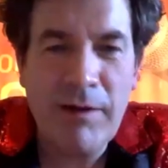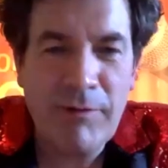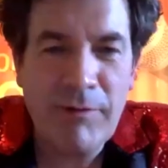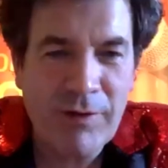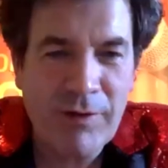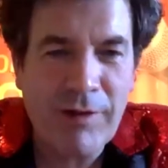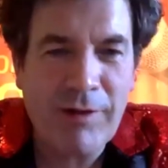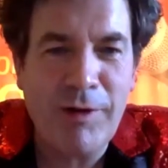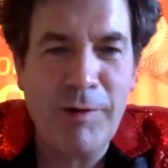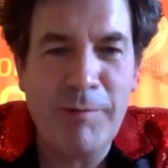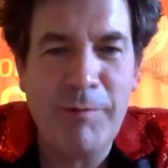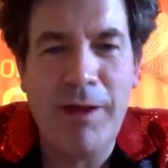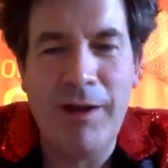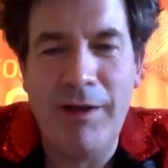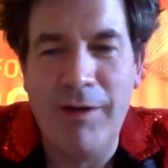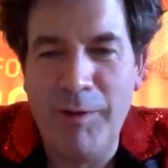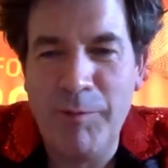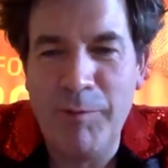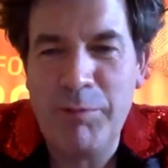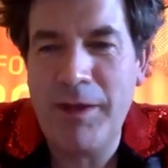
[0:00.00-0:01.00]
have to
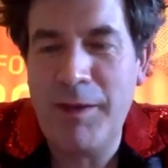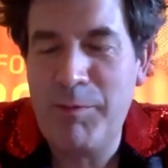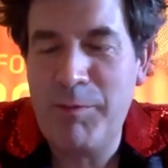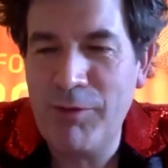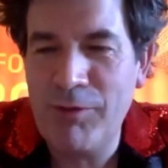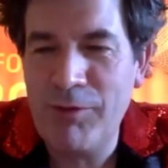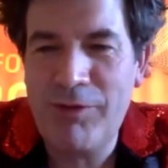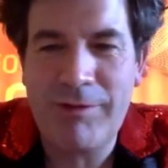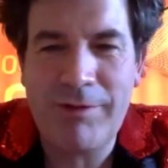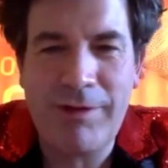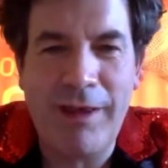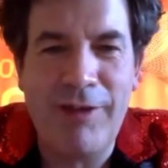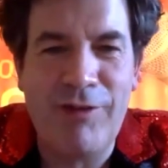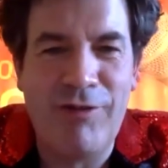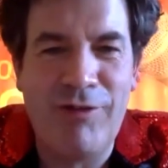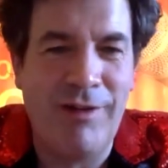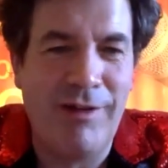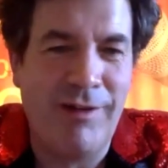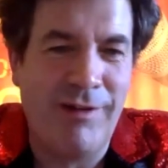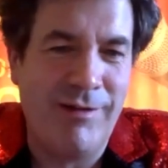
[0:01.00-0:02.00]
comment on people's
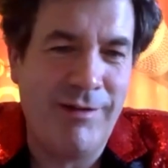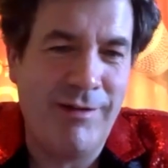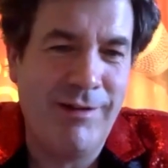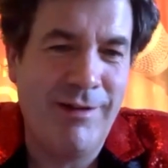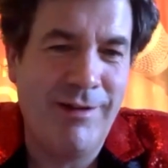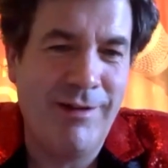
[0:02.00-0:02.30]
stations.